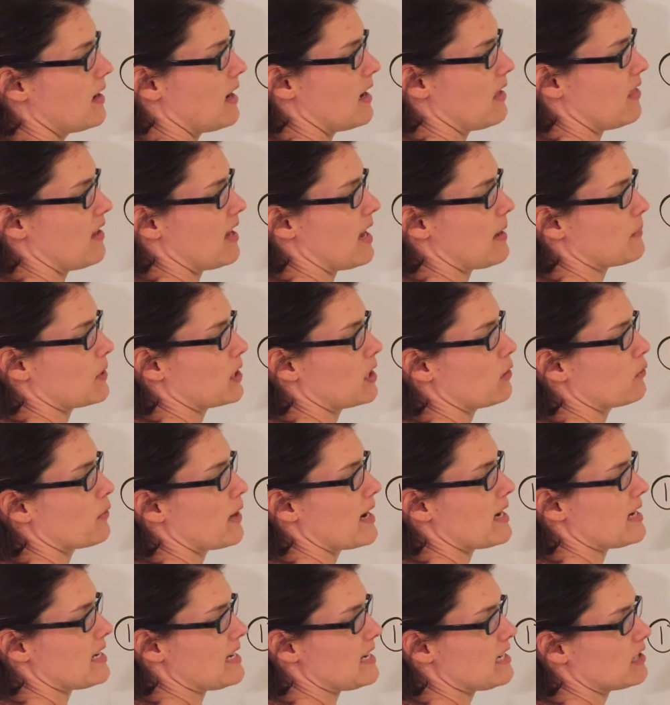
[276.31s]
and then I'm going to
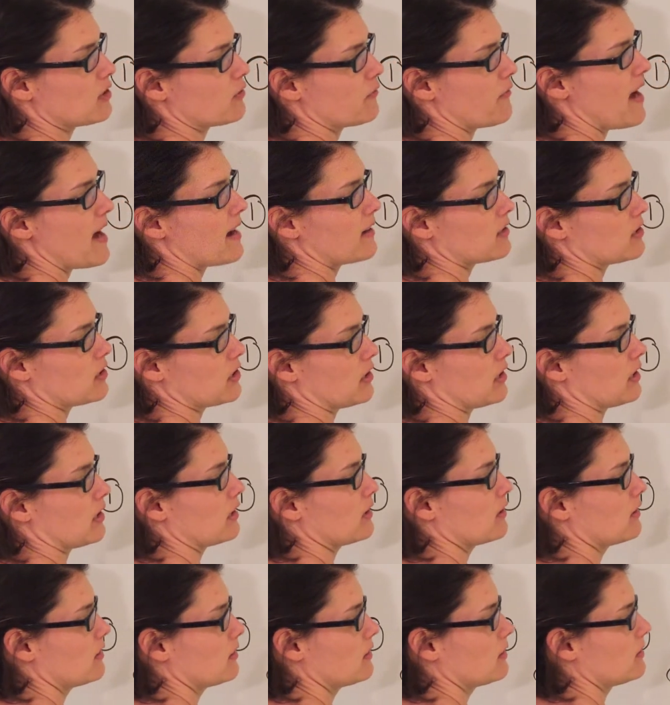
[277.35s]
write each
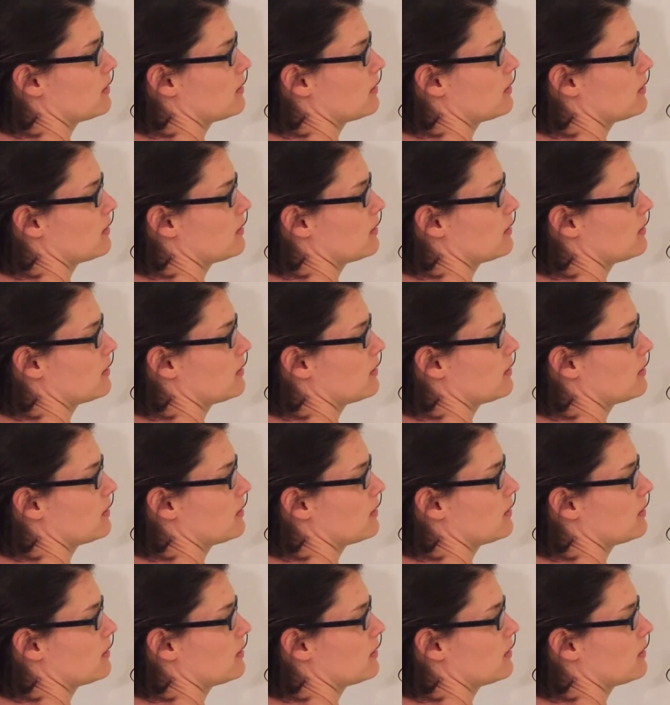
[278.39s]
factor